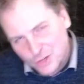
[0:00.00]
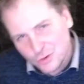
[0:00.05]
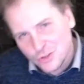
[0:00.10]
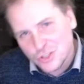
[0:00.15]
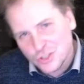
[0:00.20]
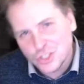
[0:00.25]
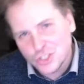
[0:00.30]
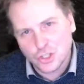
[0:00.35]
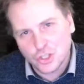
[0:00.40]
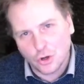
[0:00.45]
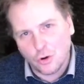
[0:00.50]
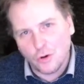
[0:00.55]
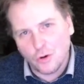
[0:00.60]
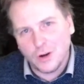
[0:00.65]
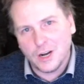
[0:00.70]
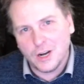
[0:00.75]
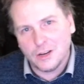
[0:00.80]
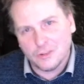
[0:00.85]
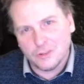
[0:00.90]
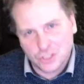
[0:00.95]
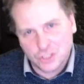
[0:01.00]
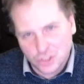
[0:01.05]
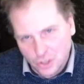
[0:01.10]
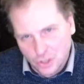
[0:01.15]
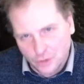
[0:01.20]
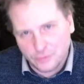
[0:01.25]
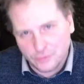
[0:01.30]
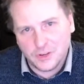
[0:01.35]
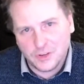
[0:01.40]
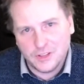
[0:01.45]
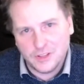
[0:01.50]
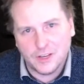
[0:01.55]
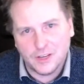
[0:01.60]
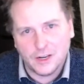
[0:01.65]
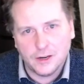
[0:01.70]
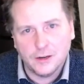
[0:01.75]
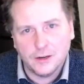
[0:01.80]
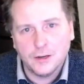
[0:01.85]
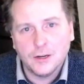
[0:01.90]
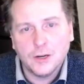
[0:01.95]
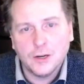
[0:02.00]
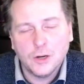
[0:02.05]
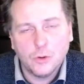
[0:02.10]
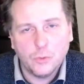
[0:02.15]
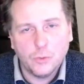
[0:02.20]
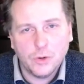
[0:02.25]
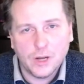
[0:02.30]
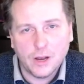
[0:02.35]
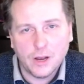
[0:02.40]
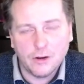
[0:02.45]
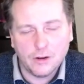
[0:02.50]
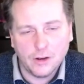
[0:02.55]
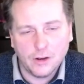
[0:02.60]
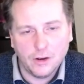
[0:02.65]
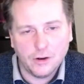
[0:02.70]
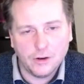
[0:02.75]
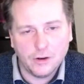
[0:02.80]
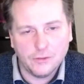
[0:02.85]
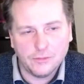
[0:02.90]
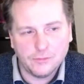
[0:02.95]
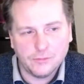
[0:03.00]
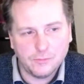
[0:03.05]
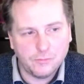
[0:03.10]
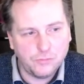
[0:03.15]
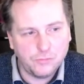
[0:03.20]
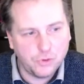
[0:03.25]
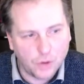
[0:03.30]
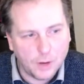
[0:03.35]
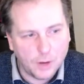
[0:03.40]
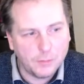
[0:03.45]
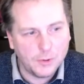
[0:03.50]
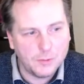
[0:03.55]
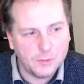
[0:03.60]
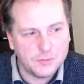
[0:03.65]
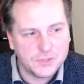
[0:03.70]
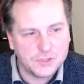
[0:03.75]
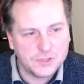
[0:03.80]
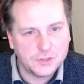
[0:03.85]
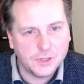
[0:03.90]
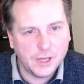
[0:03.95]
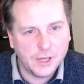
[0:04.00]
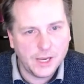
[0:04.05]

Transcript: store our stuff in there without a lot of problems,